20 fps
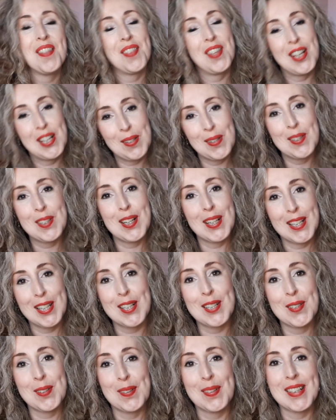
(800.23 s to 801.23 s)
This is just a
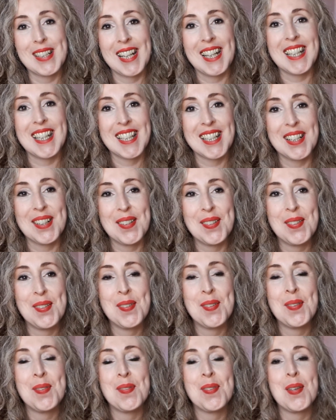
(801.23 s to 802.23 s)
short taster.
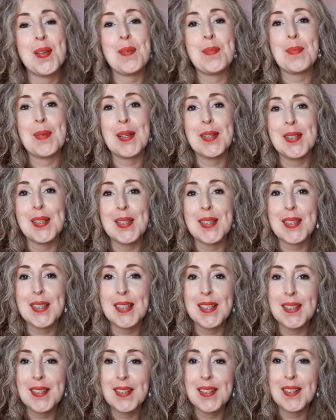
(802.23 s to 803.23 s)
But just